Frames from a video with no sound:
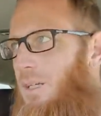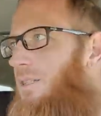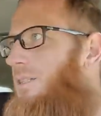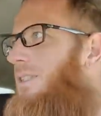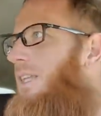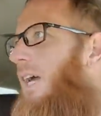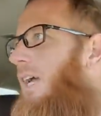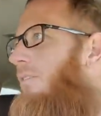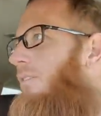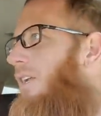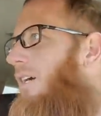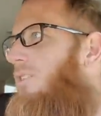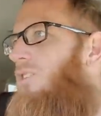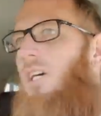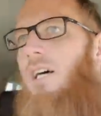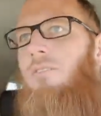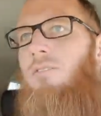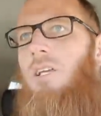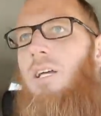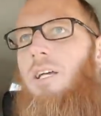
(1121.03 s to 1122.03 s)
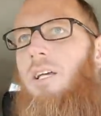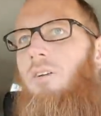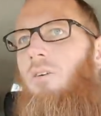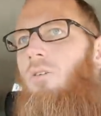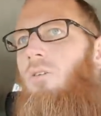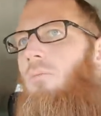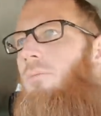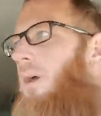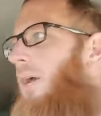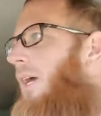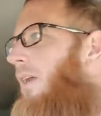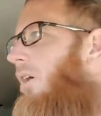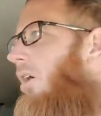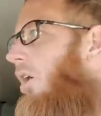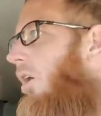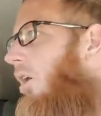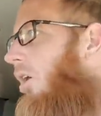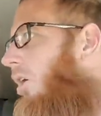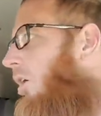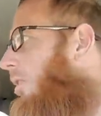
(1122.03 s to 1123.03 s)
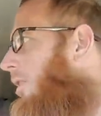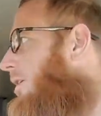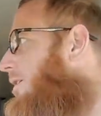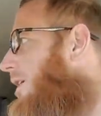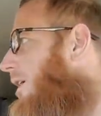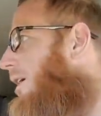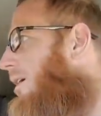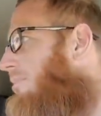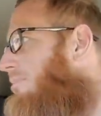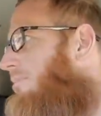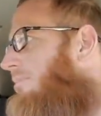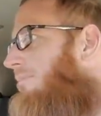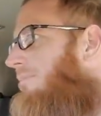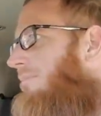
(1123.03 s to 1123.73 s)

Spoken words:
David, I drive like an old man all the time.